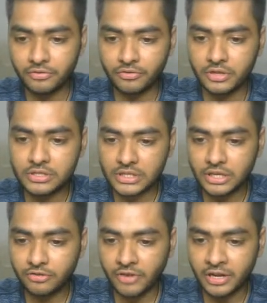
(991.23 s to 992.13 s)
we'll
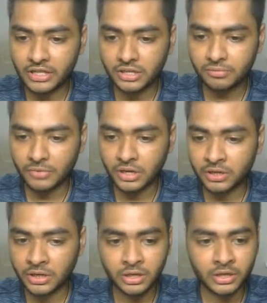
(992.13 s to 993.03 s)
see if anything
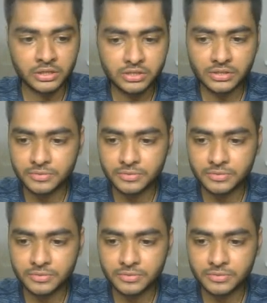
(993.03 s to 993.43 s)
occurs.